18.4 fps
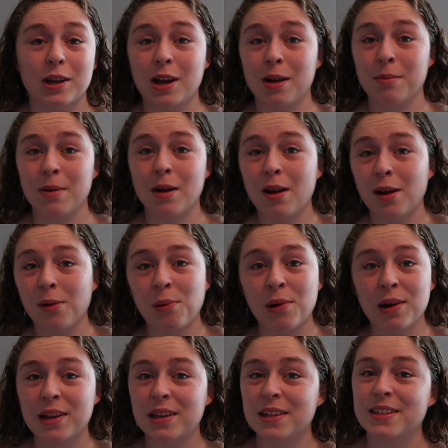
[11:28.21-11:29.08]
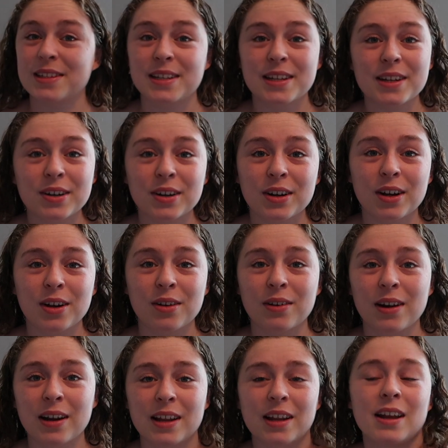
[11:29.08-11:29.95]
come out. I wanted to see her
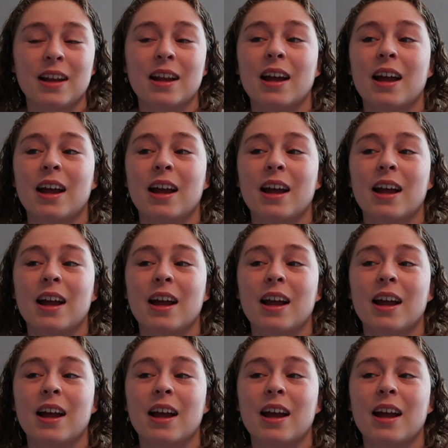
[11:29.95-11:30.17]
already.